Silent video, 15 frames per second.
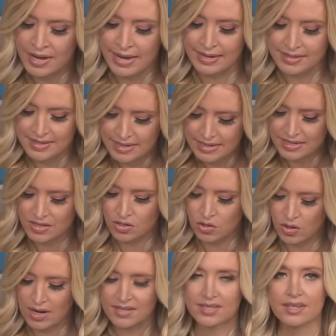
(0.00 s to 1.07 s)
in cities
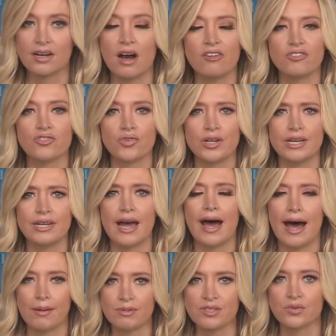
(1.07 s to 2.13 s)
across the country, an
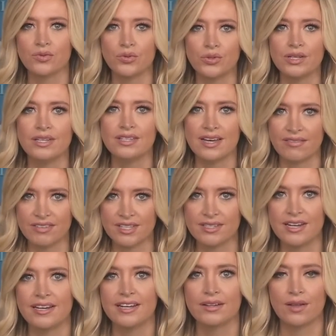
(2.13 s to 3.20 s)
absolutely
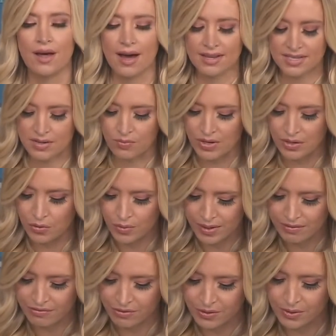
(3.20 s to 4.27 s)
devastating loss, and we
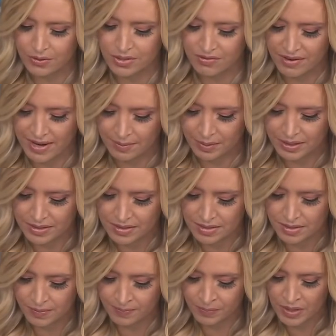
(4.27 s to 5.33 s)
grieve for those families.